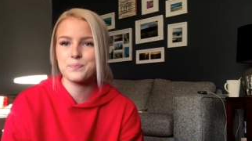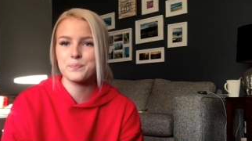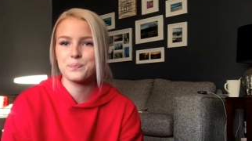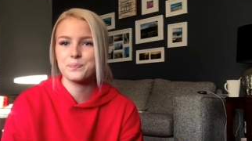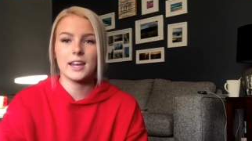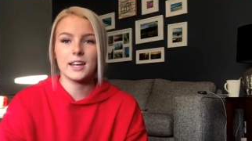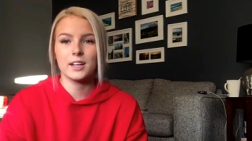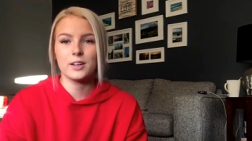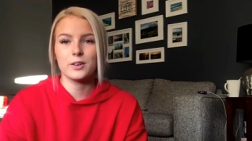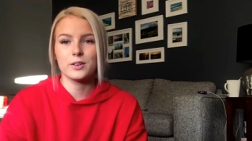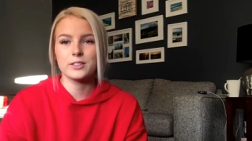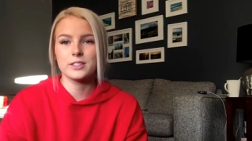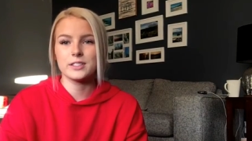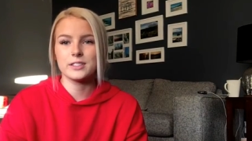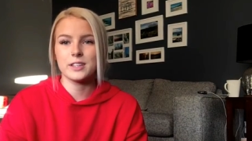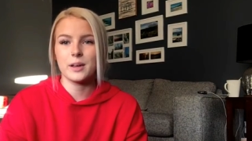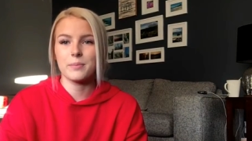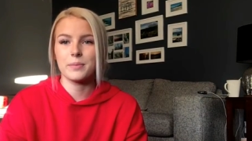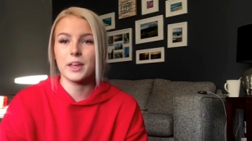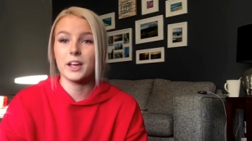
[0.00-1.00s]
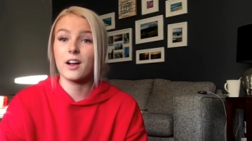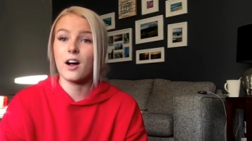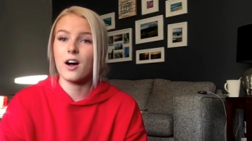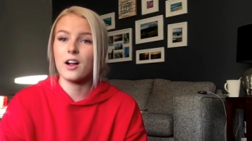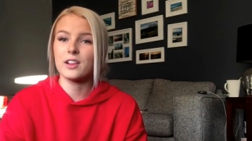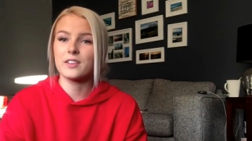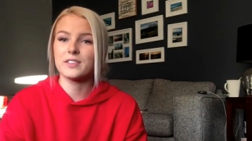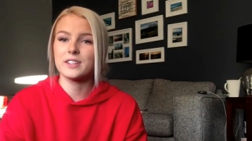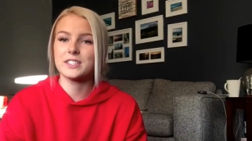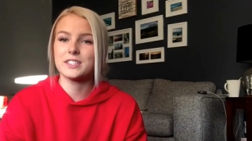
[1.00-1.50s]
Setting goals is something
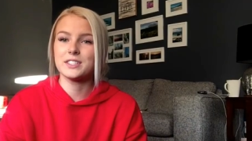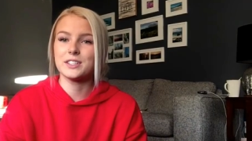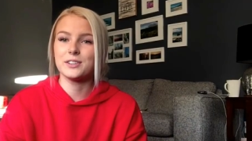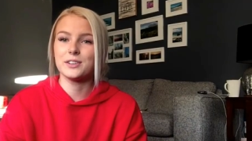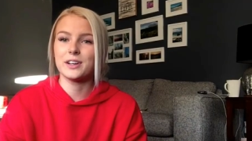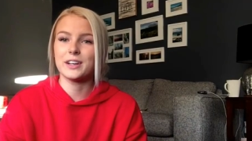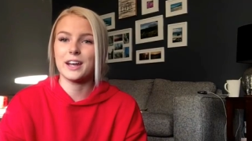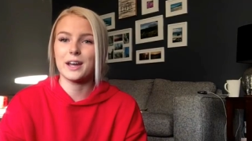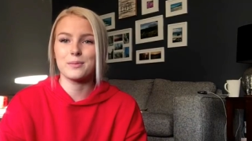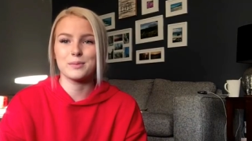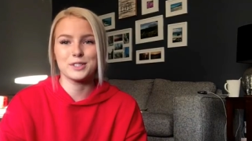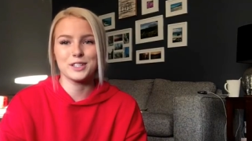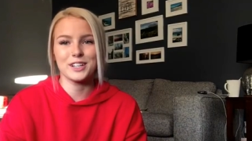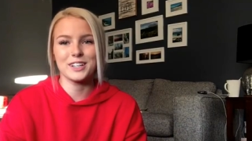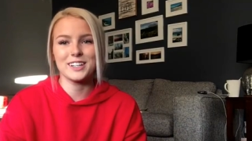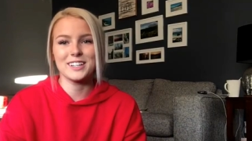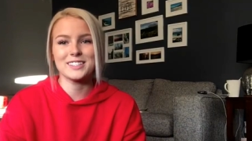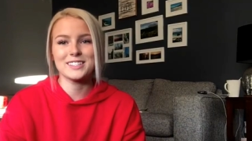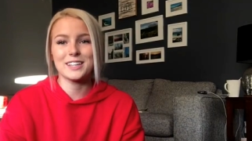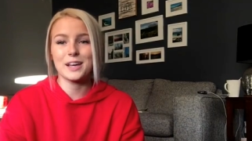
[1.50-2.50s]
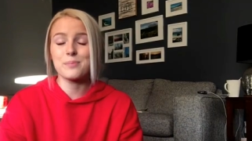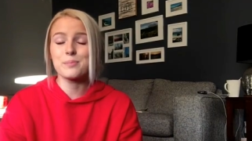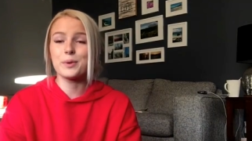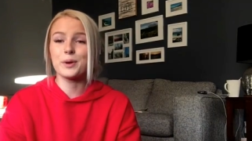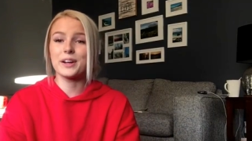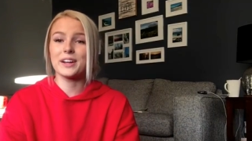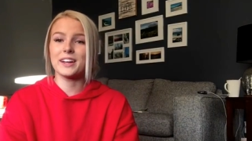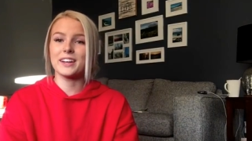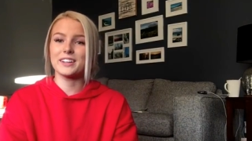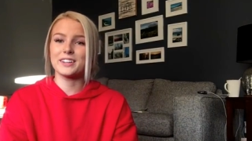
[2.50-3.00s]
all of us do, and I'm sure at some
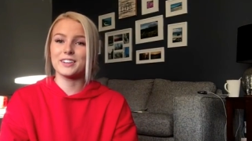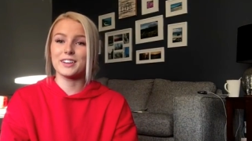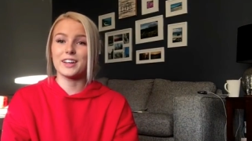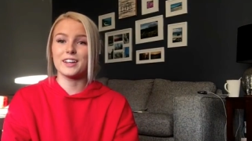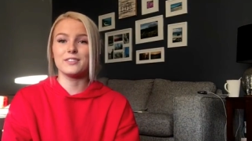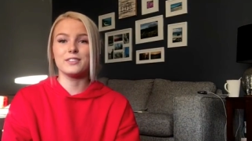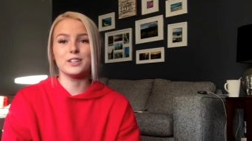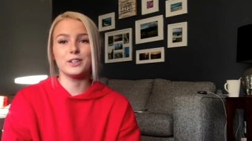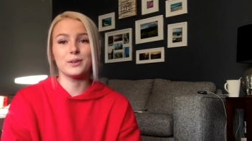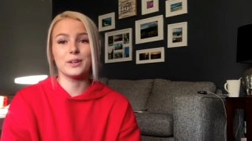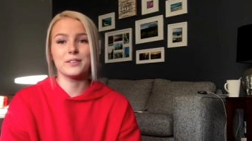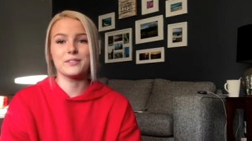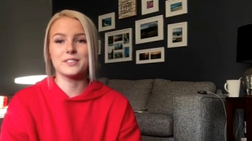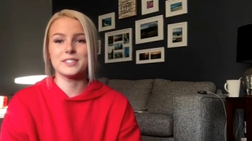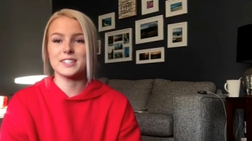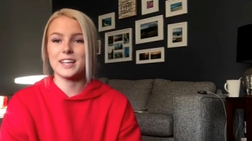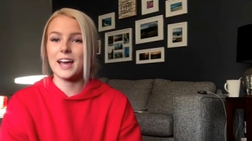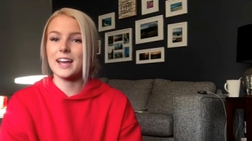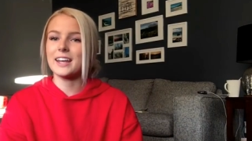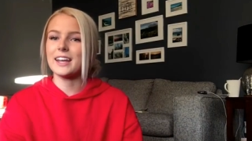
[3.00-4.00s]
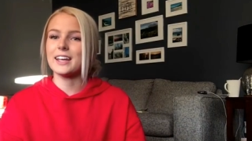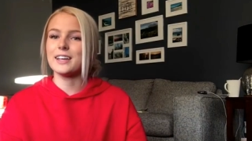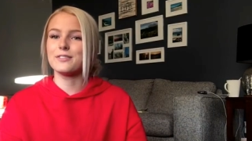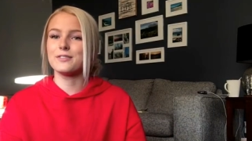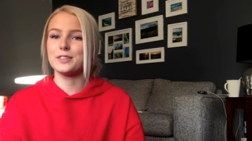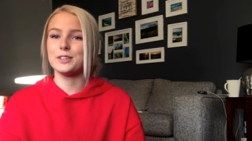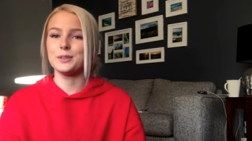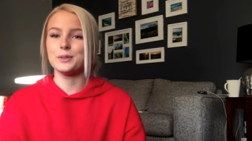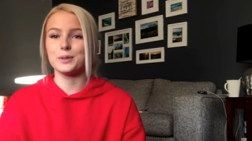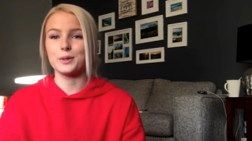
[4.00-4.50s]
point in your life you have set a
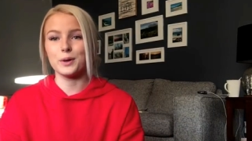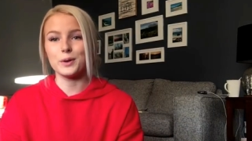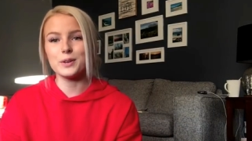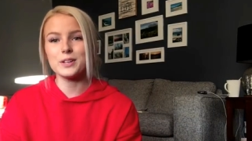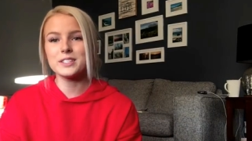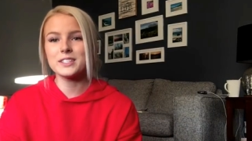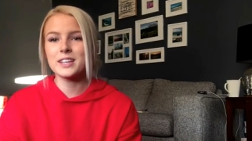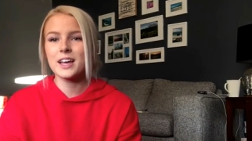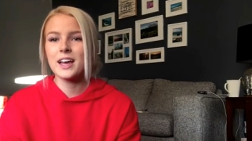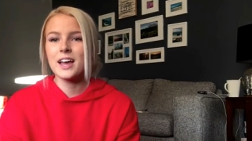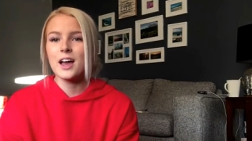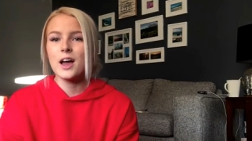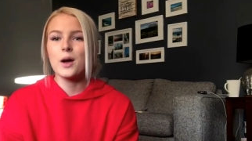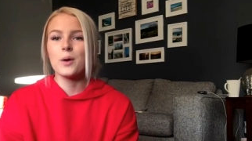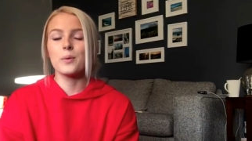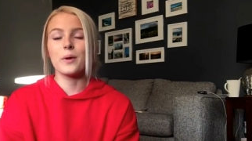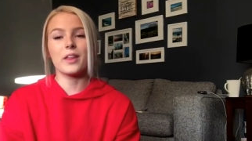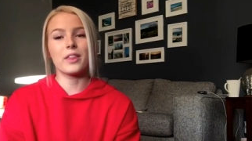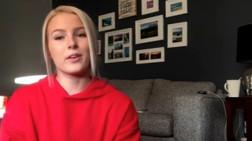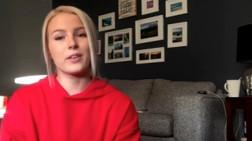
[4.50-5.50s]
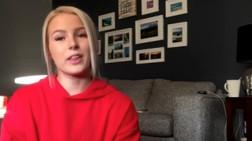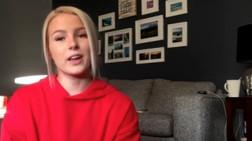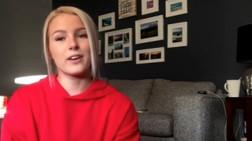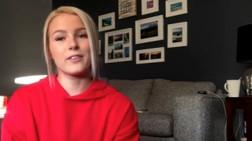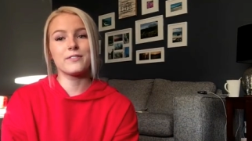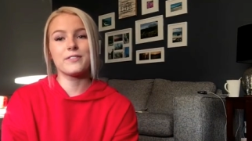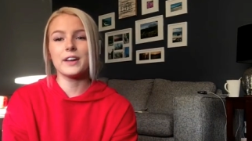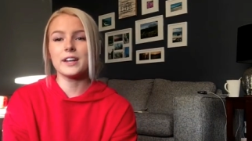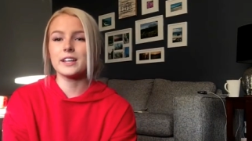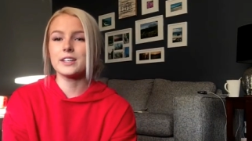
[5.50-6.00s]
few goals. Whether they are
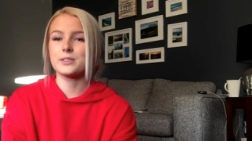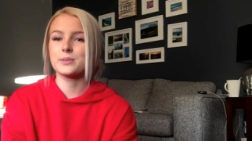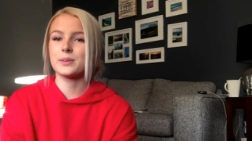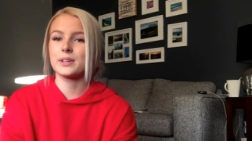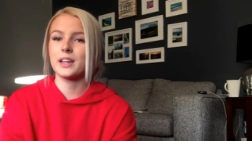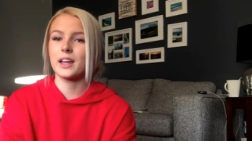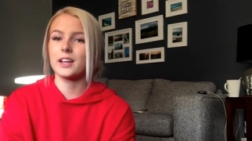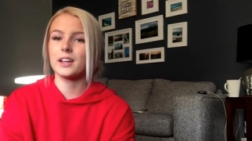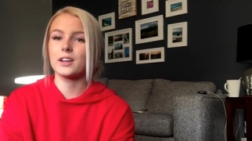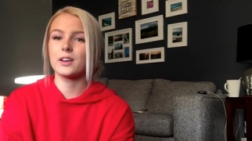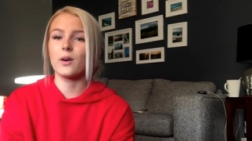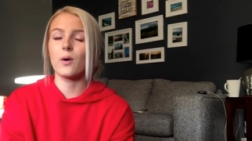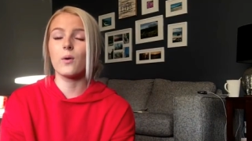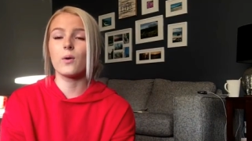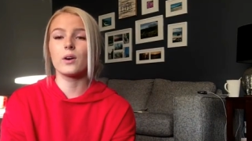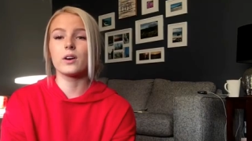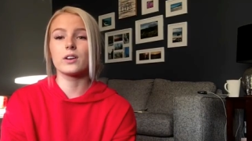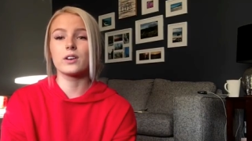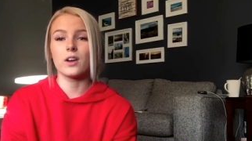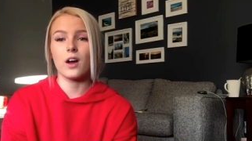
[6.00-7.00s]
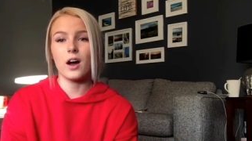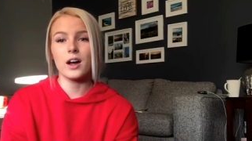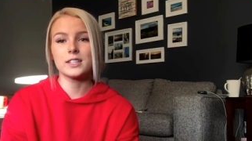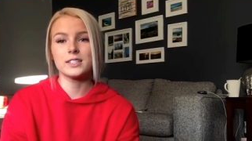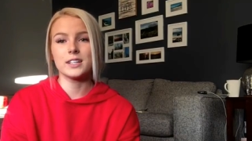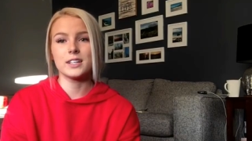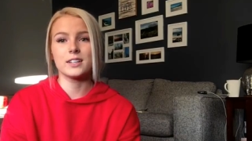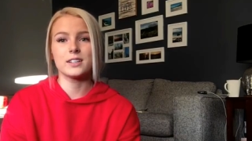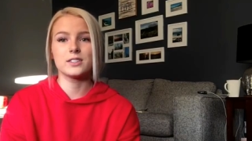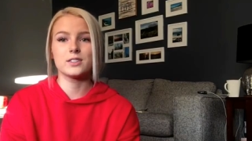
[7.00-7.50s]
fitness related or not,
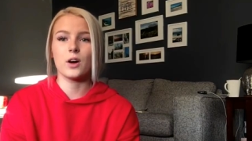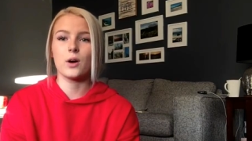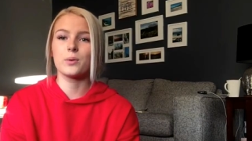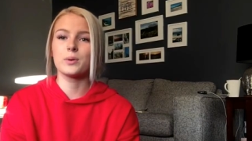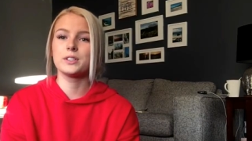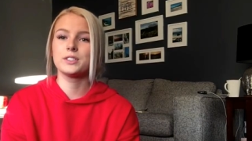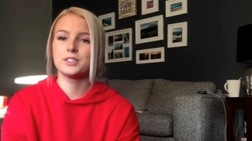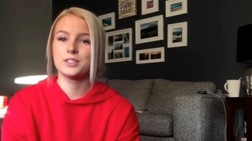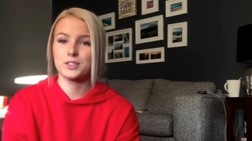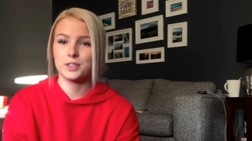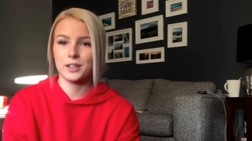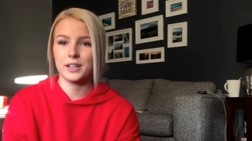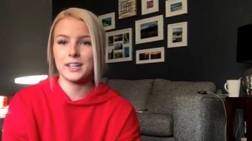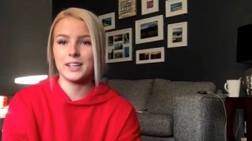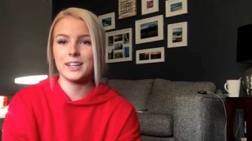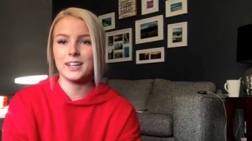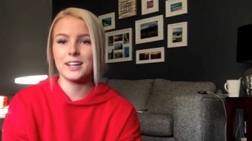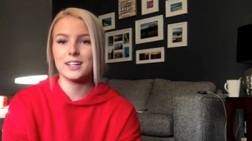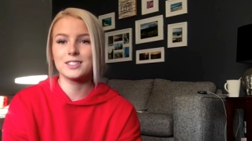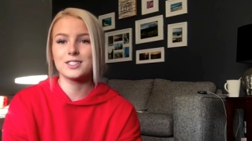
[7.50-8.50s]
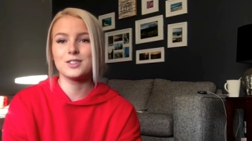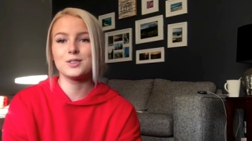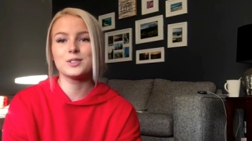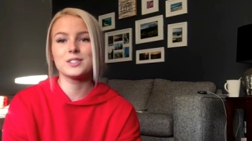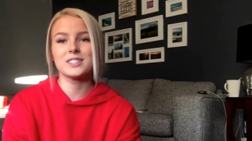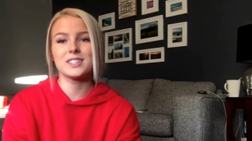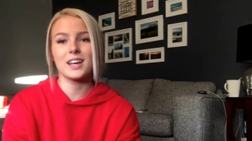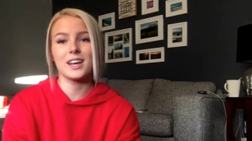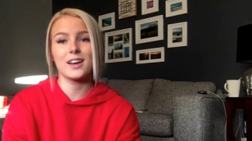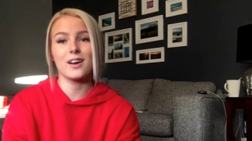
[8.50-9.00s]
it is always tricky to
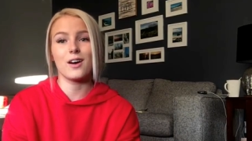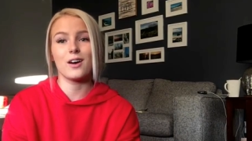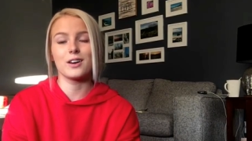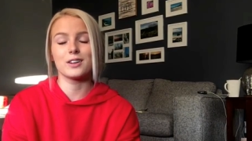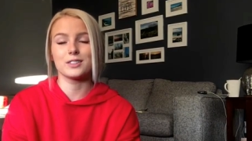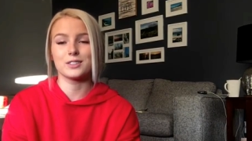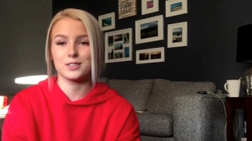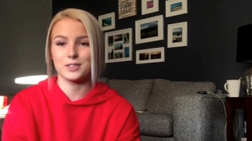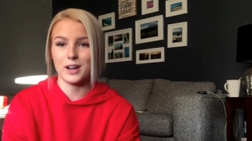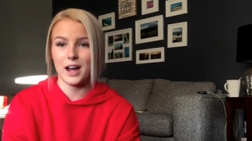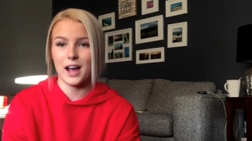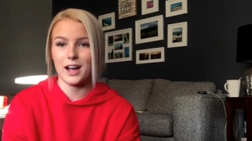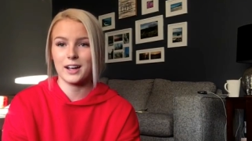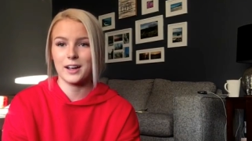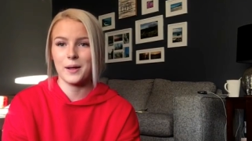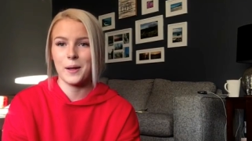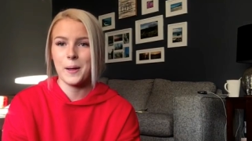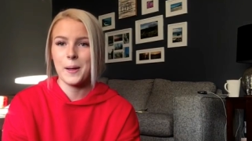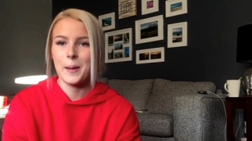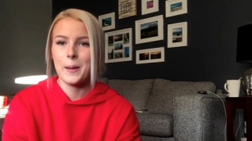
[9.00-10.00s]
stay on track.